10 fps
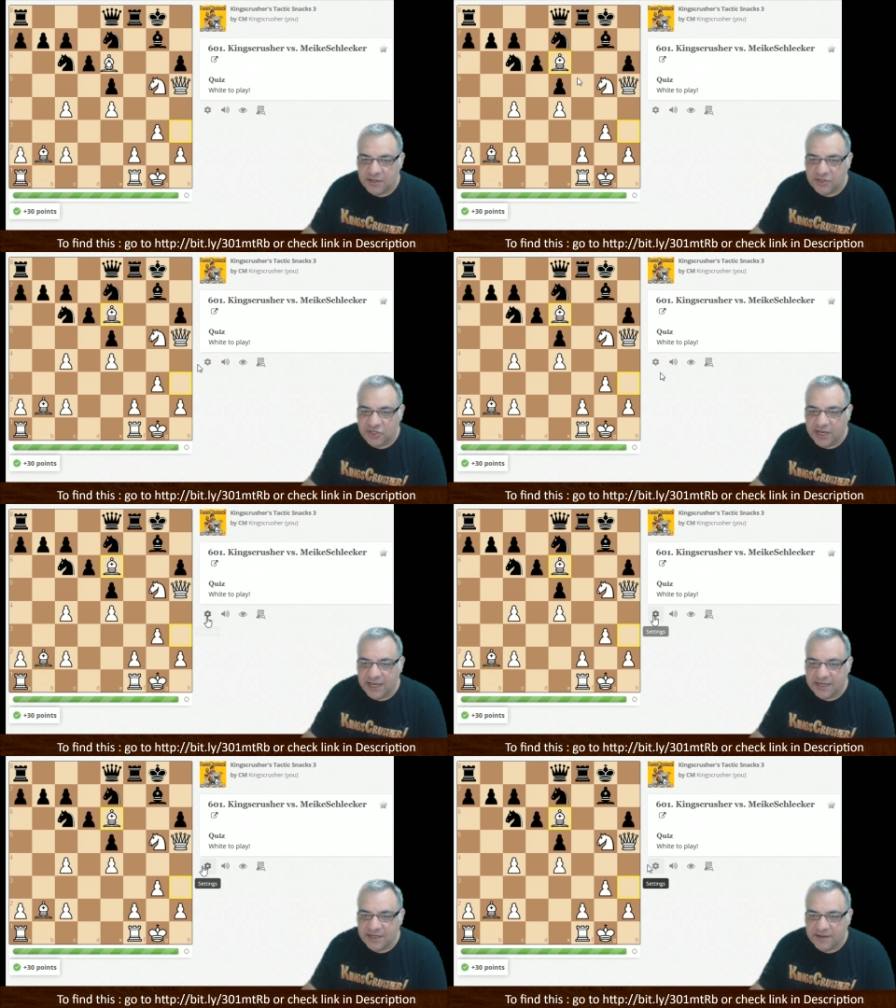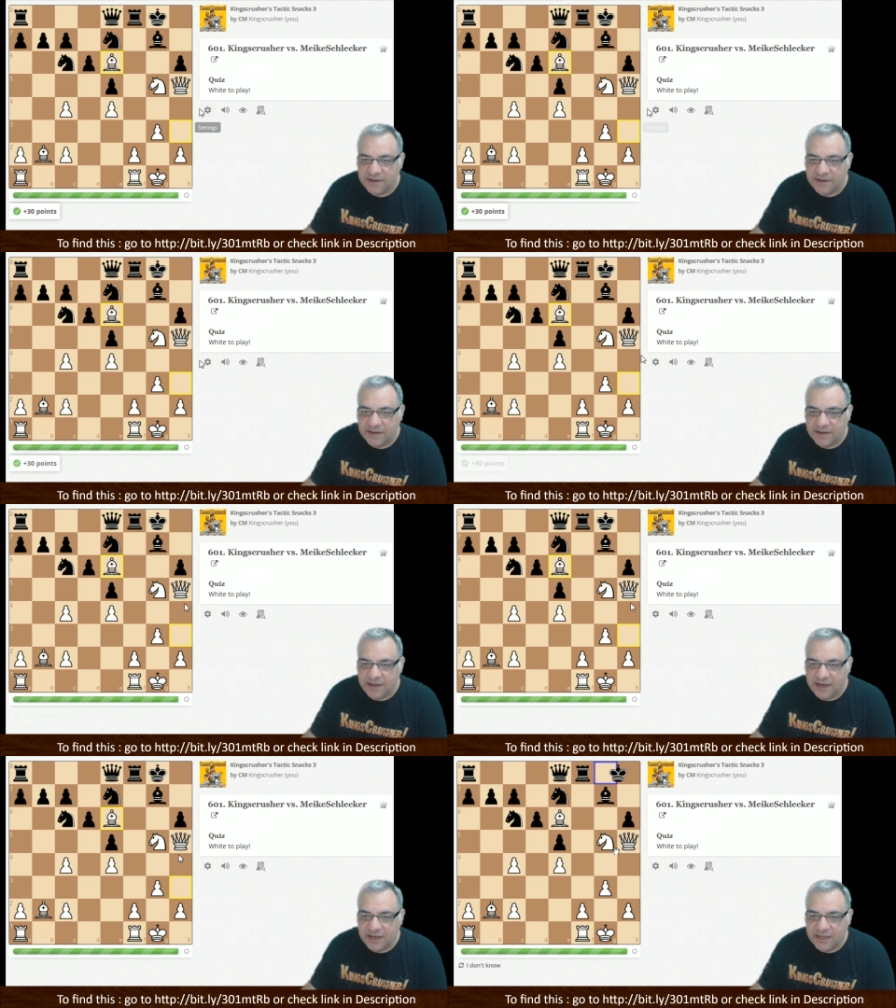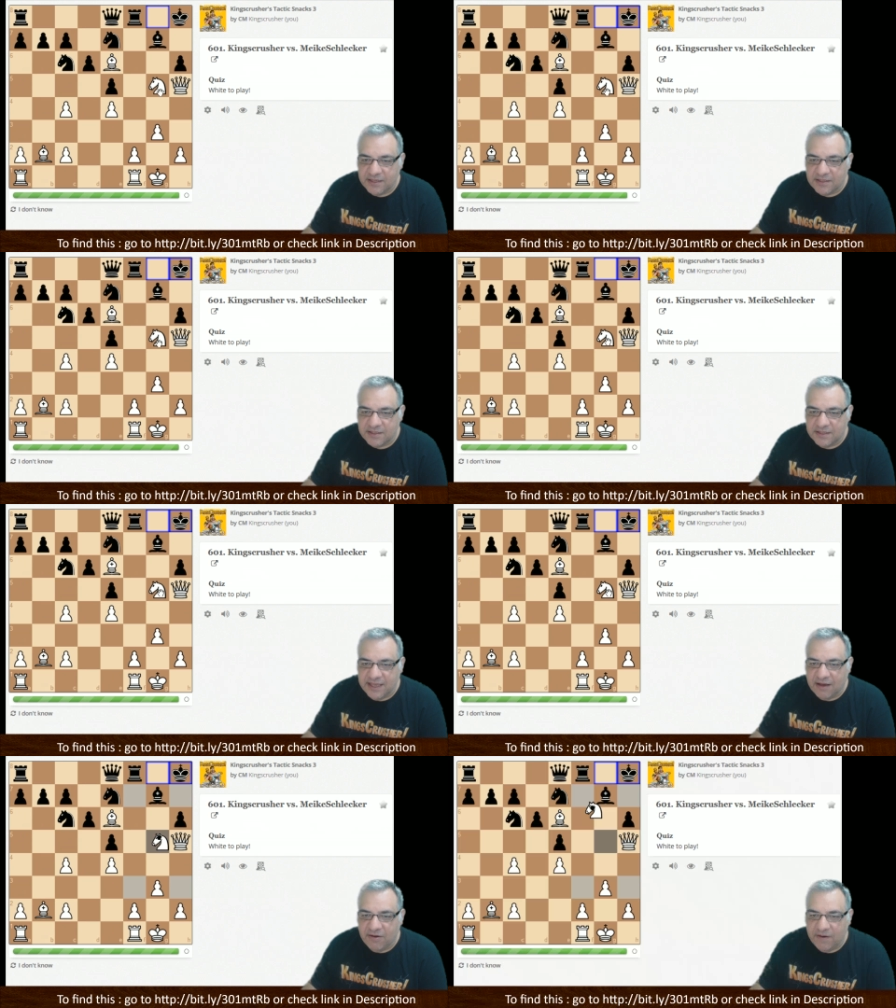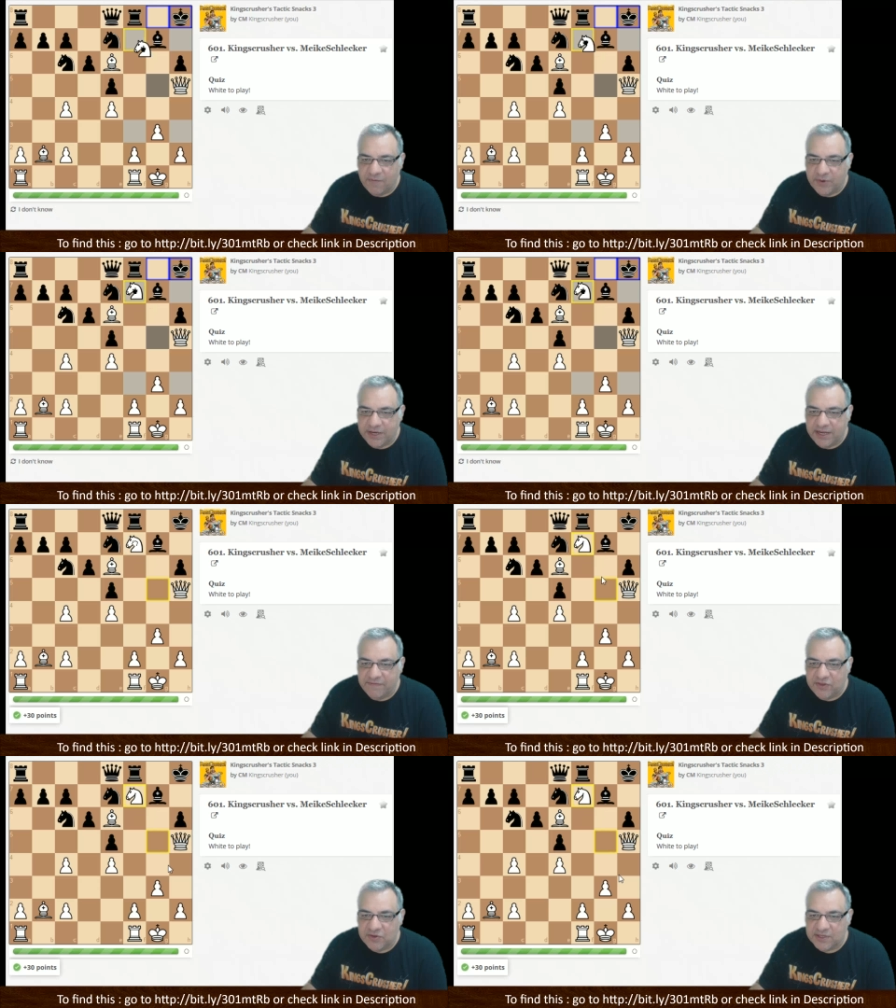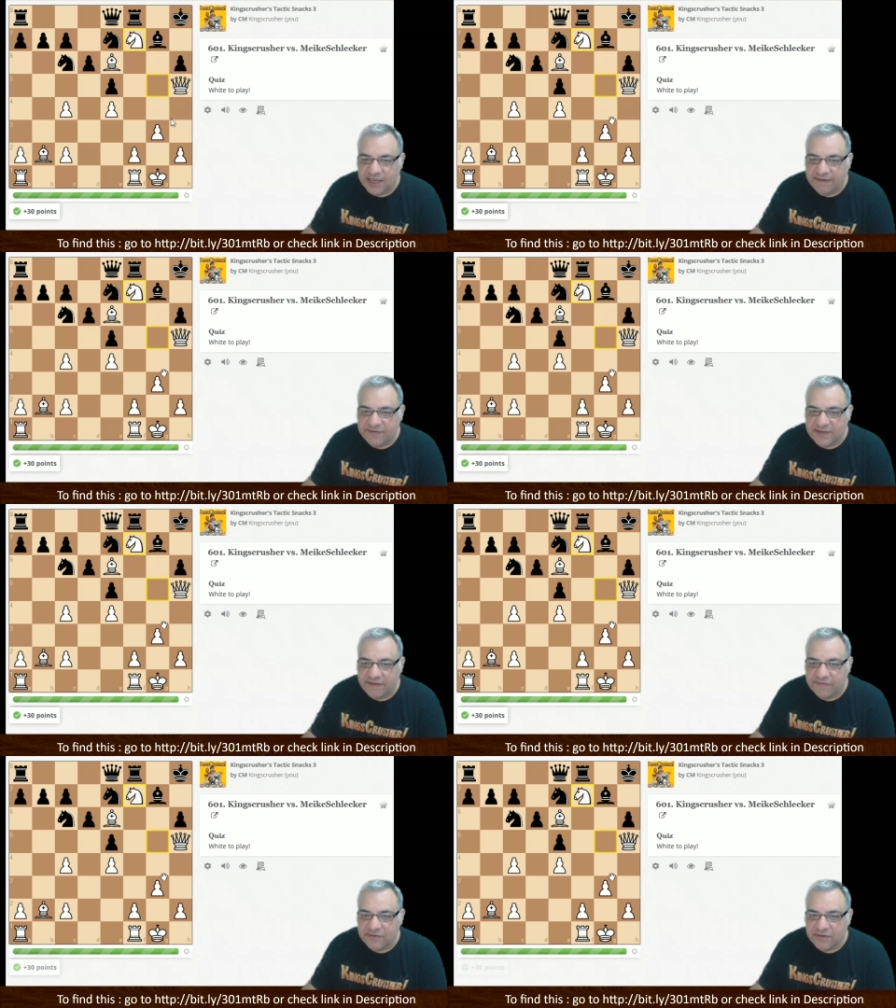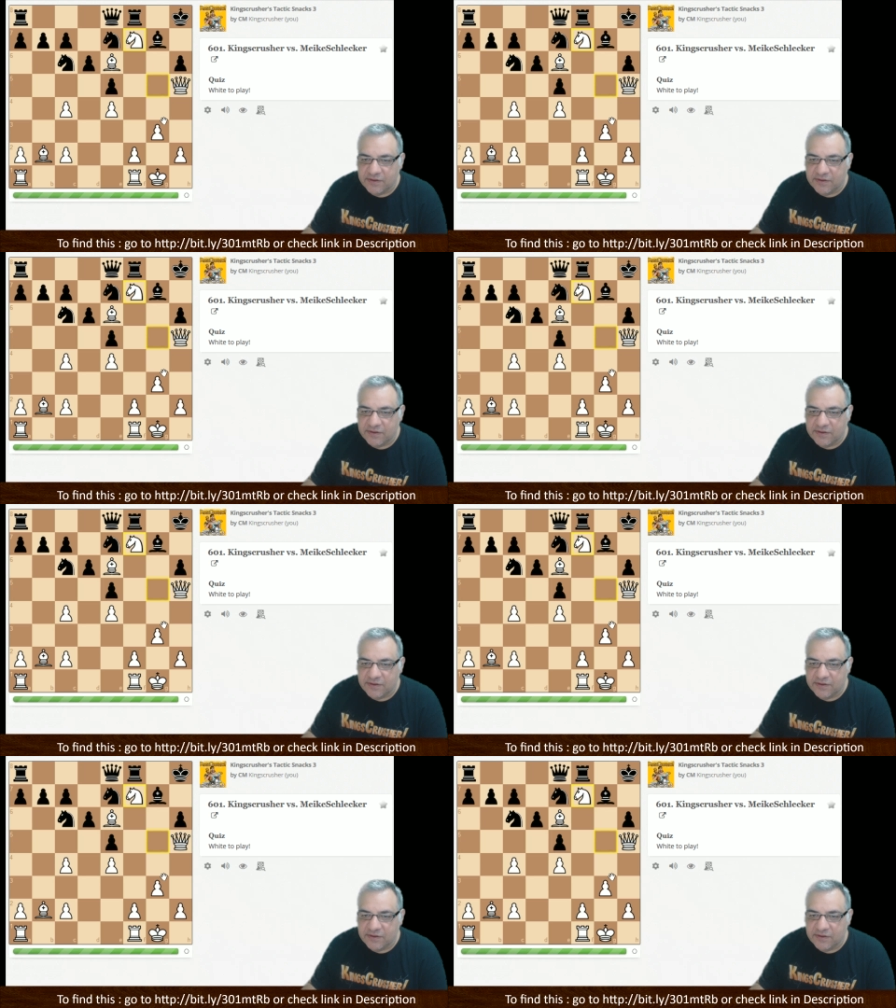Check. And now we can even use f7.